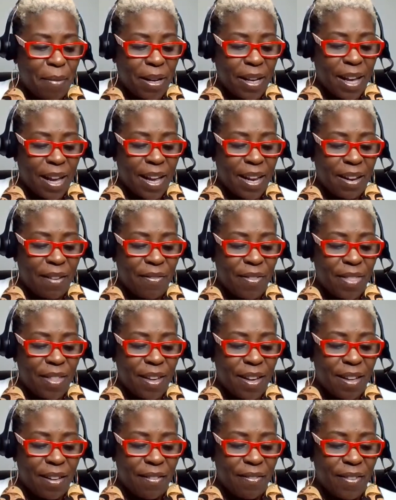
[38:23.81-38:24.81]
I can't even
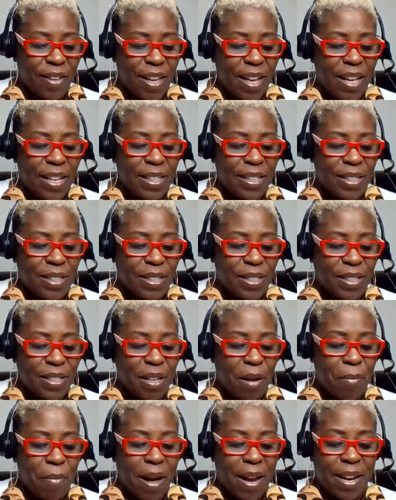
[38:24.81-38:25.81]
think of.
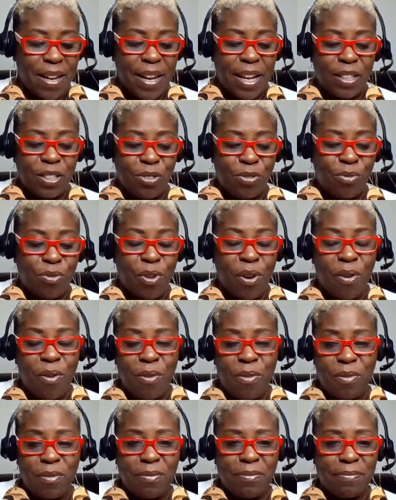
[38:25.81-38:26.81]
Somebody that you
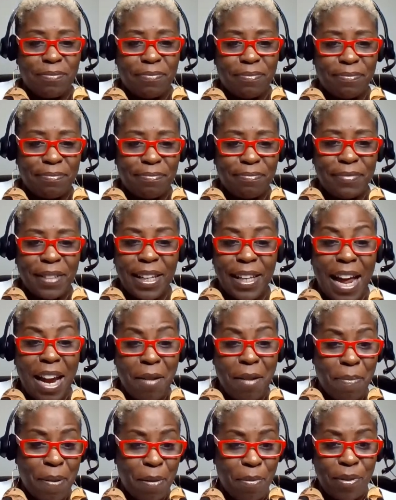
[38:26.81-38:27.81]
know. A lot
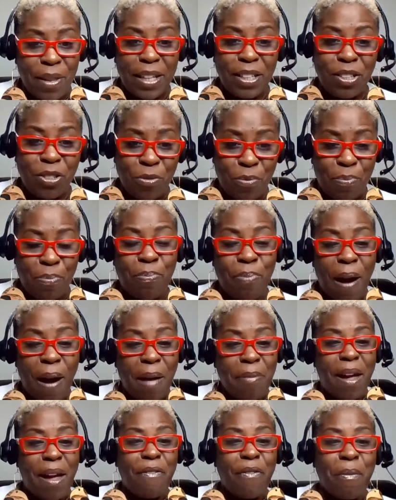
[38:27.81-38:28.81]
of people that you
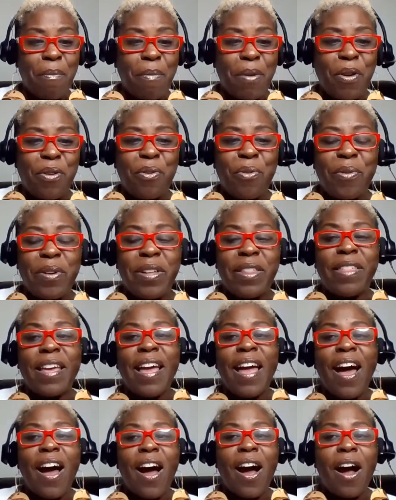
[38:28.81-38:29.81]
probably are familiar with
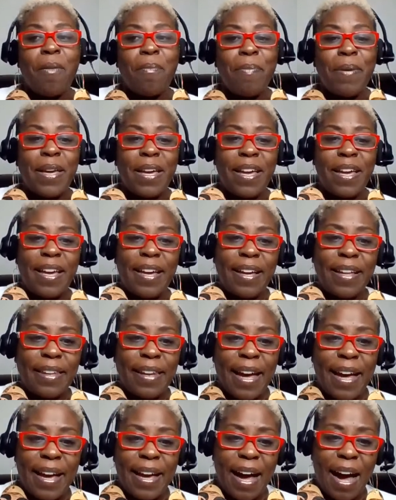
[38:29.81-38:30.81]
are being
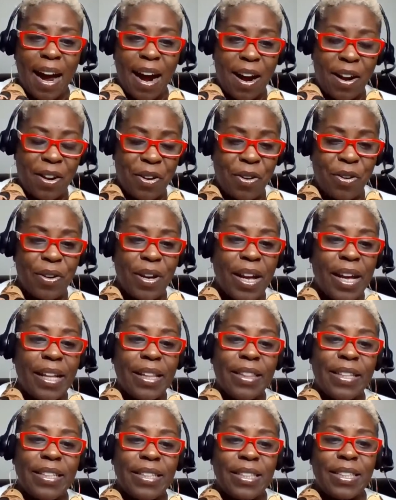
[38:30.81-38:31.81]
like honored.
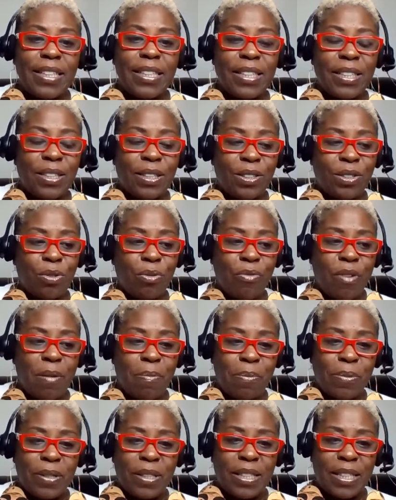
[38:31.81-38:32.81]
This is to
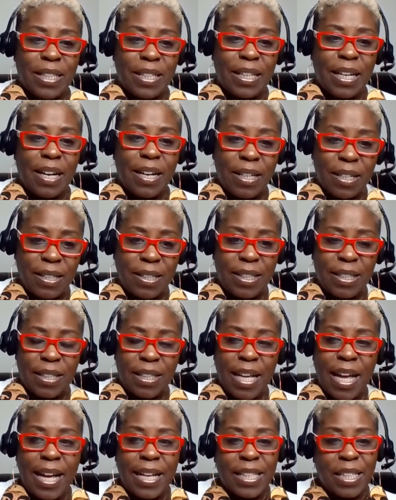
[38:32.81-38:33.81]
represent us
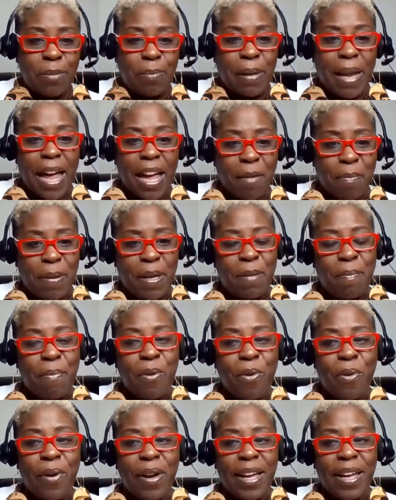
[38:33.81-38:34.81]
as Black
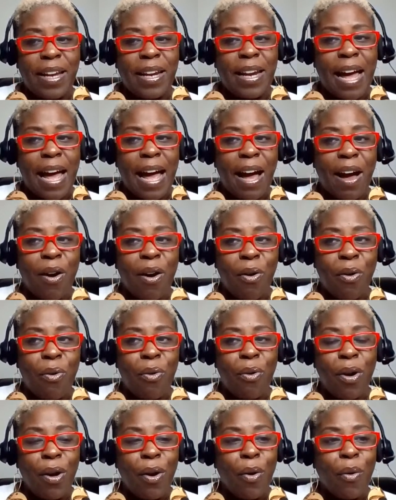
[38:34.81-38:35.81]
people and
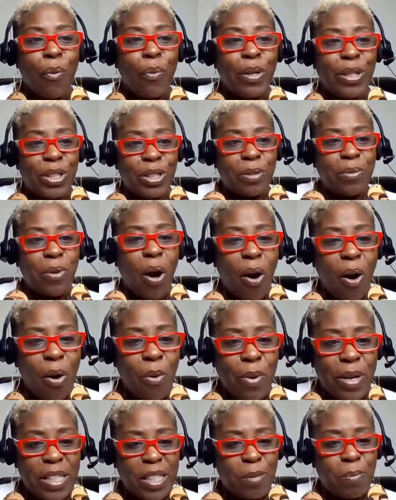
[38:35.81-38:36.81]
how we should
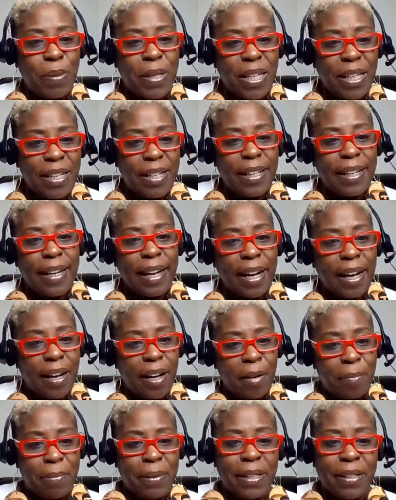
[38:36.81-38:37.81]
always be
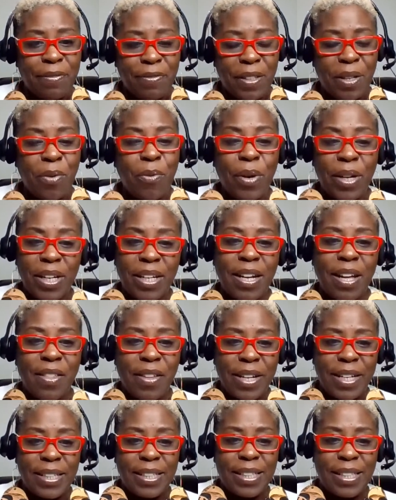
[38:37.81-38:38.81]
uplifting one
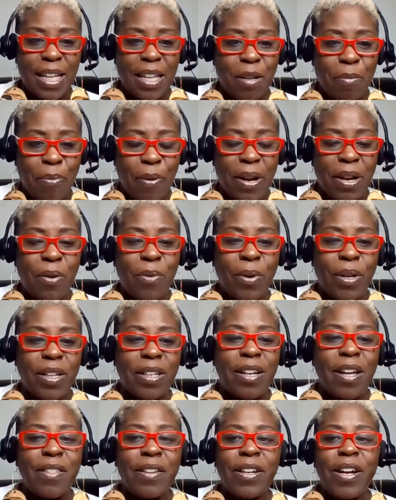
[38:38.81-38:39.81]
another and celebrating one
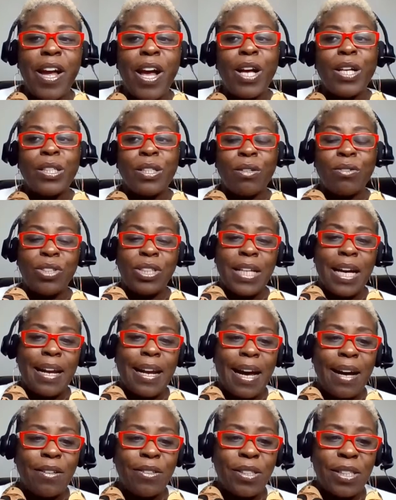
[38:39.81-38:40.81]
another. So shout
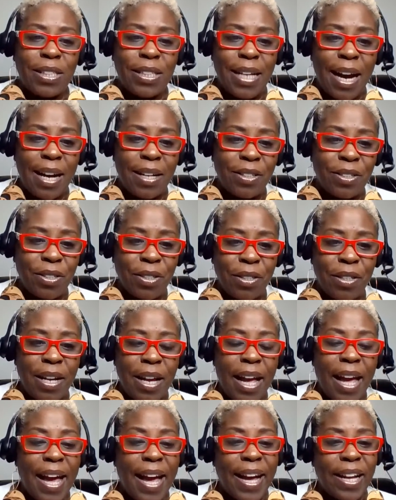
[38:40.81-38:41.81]
out to Dr.
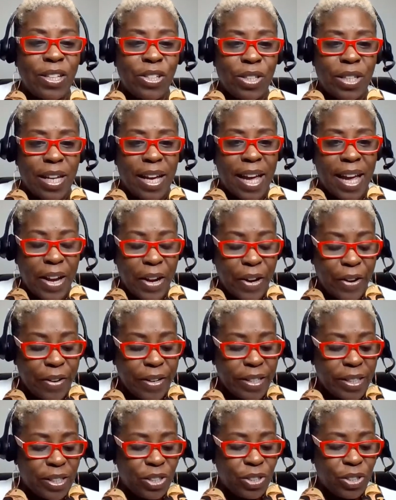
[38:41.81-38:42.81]
Angela
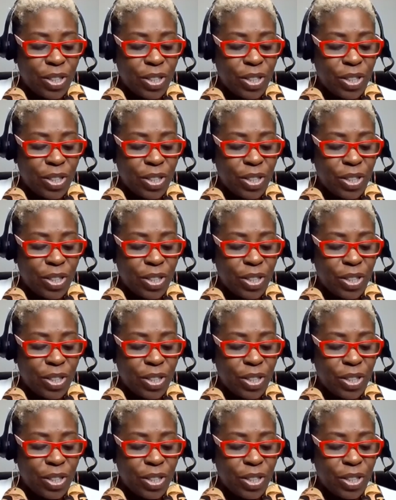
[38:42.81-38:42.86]
Harris.